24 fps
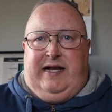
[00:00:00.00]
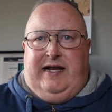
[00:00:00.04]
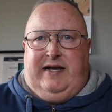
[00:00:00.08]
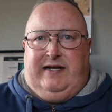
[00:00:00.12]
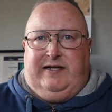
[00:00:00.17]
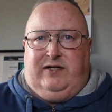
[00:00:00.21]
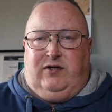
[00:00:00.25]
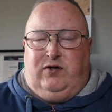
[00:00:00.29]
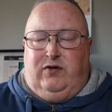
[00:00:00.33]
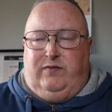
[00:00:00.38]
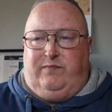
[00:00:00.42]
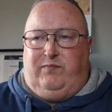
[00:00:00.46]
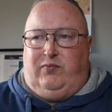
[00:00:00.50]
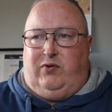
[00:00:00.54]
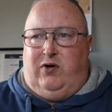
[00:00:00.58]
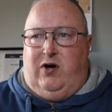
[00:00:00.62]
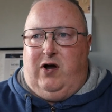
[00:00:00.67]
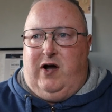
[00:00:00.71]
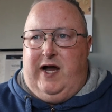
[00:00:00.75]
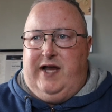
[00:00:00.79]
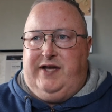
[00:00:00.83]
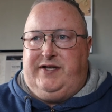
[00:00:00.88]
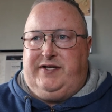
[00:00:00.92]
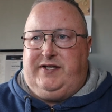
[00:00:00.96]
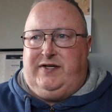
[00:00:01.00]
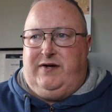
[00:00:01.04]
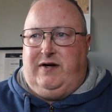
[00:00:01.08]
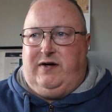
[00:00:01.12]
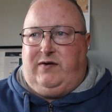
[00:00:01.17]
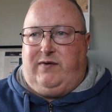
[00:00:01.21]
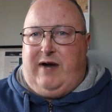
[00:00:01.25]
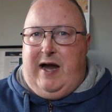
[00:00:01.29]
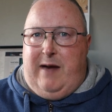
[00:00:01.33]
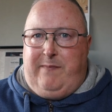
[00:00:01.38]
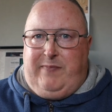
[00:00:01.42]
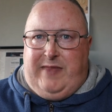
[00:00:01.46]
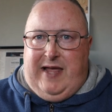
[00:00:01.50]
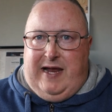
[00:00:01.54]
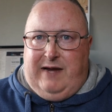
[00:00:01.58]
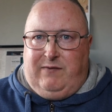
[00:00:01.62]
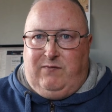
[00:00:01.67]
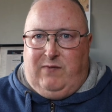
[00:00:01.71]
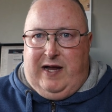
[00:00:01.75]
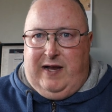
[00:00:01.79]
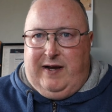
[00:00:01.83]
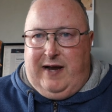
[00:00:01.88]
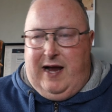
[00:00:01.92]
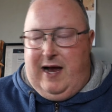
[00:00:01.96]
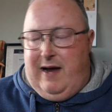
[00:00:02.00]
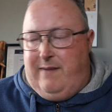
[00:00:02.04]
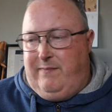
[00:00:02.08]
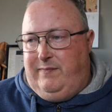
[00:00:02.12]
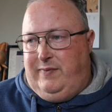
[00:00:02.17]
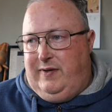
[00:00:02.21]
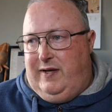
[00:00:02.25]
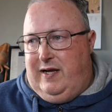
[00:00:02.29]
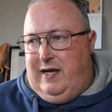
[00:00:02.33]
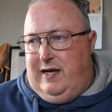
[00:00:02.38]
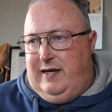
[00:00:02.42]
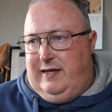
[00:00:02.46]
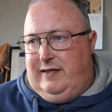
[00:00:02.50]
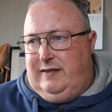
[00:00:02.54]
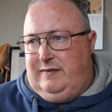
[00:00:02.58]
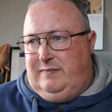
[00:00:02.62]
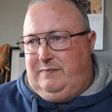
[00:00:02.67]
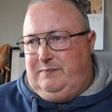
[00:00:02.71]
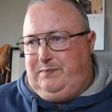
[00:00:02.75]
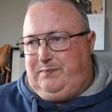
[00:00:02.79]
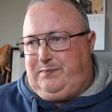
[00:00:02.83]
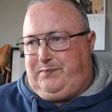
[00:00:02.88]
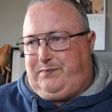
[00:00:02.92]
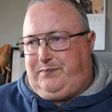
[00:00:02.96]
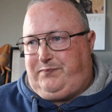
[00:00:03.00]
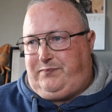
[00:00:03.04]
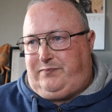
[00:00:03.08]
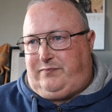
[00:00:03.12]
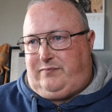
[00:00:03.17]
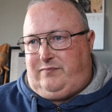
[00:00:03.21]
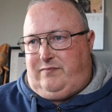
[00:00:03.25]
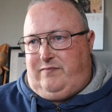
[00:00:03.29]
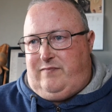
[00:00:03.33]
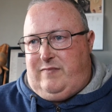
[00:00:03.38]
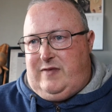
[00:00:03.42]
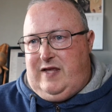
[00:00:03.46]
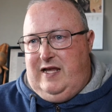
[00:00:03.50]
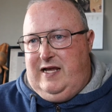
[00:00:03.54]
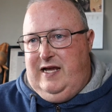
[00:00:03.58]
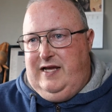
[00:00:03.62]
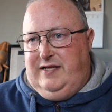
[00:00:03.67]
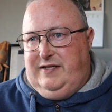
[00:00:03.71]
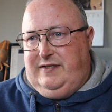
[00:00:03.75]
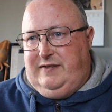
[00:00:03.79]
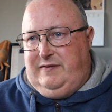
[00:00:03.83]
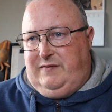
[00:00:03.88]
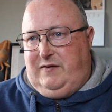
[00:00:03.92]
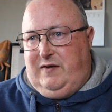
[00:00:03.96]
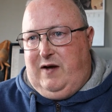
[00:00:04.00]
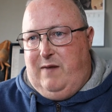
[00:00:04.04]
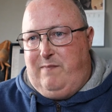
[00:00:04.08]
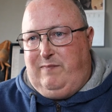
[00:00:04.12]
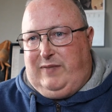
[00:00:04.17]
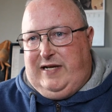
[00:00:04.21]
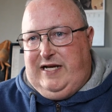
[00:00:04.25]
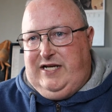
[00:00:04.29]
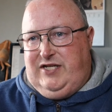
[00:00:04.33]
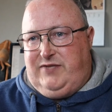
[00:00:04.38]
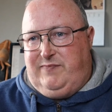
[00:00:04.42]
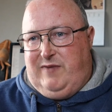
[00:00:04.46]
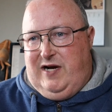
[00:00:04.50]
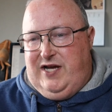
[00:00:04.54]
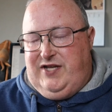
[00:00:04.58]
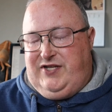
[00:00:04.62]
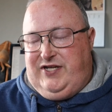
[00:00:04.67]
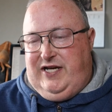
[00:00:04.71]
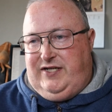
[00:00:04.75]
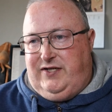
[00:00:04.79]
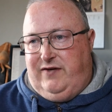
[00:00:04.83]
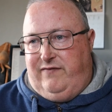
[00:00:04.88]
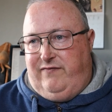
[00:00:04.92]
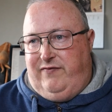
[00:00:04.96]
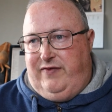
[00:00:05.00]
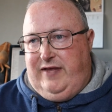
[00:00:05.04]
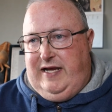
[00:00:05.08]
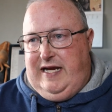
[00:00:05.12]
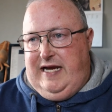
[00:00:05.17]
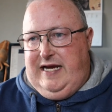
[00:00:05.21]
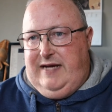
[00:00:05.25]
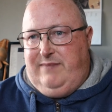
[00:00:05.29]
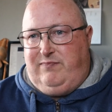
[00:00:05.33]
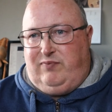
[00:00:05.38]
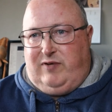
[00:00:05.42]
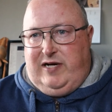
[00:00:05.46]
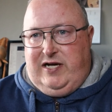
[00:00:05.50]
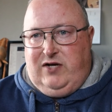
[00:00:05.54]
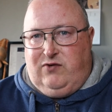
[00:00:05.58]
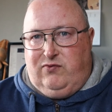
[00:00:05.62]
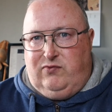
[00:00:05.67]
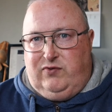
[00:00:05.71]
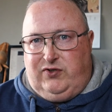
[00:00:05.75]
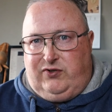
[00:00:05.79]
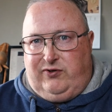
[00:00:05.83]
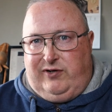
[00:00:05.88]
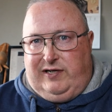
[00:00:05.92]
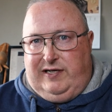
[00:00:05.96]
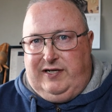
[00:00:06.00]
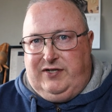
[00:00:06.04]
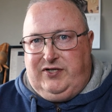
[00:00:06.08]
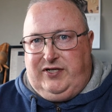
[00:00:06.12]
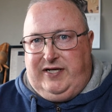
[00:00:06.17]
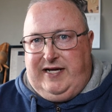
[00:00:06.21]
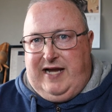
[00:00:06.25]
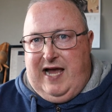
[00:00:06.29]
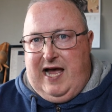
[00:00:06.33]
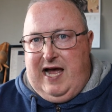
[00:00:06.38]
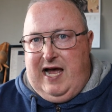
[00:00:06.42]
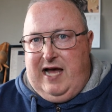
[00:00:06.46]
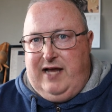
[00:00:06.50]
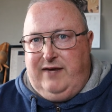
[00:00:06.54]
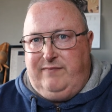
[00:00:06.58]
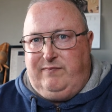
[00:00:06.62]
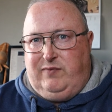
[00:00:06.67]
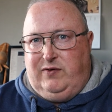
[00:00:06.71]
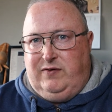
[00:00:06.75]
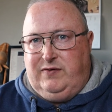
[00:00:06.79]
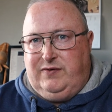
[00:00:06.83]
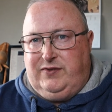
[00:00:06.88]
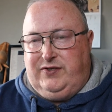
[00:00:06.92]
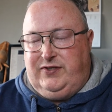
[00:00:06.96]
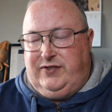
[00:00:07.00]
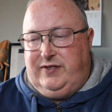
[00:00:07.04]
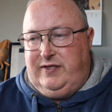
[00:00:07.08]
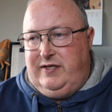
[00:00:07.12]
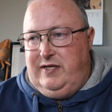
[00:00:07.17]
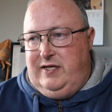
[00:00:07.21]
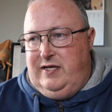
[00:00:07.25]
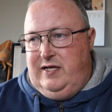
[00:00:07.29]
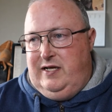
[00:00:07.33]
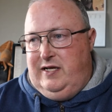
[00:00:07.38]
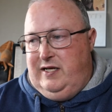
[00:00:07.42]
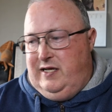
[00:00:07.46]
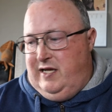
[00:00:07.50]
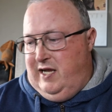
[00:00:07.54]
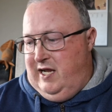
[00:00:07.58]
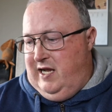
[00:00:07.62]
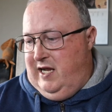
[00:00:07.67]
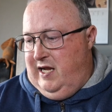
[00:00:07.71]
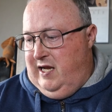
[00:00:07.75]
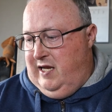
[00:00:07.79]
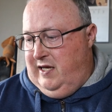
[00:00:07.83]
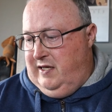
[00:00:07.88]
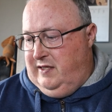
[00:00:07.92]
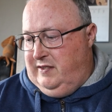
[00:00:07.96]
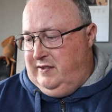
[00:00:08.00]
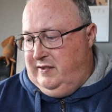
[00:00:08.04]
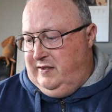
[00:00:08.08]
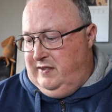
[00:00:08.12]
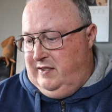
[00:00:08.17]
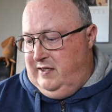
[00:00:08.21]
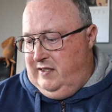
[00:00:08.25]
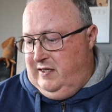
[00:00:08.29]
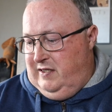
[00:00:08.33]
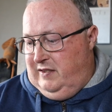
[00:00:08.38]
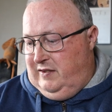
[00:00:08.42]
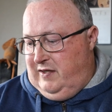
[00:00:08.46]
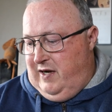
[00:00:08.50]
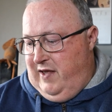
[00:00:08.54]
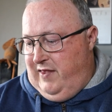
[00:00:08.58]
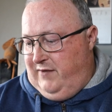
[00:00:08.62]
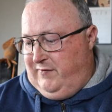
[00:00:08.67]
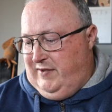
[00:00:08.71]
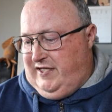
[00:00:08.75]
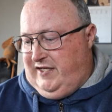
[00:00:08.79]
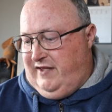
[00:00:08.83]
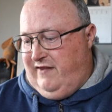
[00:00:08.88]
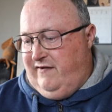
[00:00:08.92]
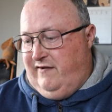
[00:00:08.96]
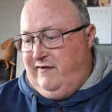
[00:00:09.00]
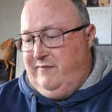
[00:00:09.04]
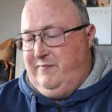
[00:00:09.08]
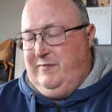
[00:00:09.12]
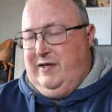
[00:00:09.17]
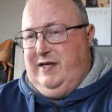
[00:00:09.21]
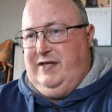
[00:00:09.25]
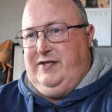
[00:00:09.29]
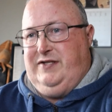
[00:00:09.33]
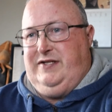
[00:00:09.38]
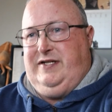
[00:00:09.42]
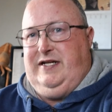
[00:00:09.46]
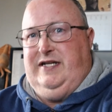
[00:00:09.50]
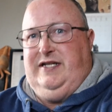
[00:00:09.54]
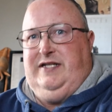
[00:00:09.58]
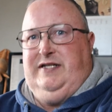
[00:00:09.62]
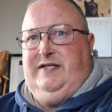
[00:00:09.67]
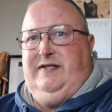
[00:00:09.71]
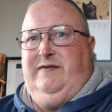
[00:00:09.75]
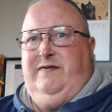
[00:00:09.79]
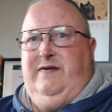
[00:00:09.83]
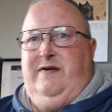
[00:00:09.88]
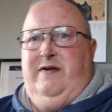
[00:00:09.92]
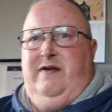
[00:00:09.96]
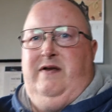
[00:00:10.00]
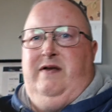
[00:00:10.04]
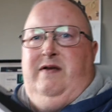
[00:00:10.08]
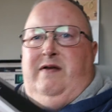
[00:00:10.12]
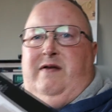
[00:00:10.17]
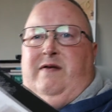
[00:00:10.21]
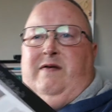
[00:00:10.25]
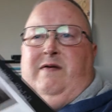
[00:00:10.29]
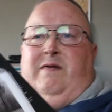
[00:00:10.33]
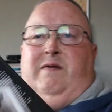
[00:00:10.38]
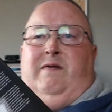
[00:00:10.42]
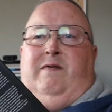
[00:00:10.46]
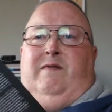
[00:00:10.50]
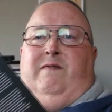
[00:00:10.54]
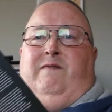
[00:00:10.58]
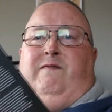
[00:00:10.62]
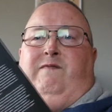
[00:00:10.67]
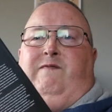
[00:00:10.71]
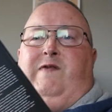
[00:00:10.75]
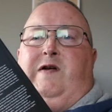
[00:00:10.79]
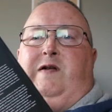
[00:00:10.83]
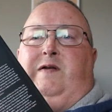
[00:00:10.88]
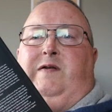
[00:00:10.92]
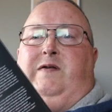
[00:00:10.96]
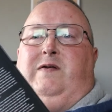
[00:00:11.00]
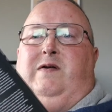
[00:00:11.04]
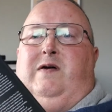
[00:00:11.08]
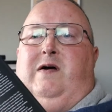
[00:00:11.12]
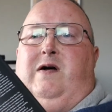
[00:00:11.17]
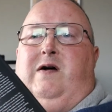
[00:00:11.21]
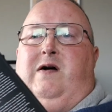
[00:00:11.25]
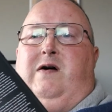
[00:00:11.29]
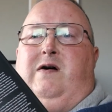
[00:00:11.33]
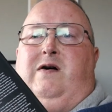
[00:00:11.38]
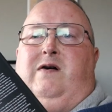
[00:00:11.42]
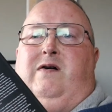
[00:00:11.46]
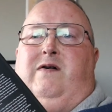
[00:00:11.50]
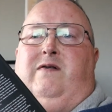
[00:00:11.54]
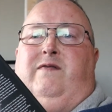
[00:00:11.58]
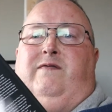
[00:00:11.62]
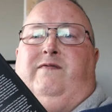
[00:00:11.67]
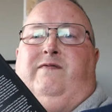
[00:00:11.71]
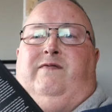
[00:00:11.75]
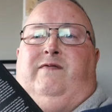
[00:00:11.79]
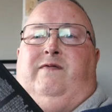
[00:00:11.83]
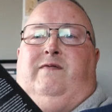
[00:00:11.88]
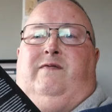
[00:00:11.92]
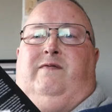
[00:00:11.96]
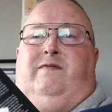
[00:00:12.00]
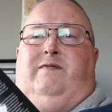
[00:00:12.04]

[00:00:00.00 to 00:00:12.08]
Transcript: it at a good price, so I grabbed that one up. It completes my set of the prequel trilogy art books, and like the rest of them, it's just full of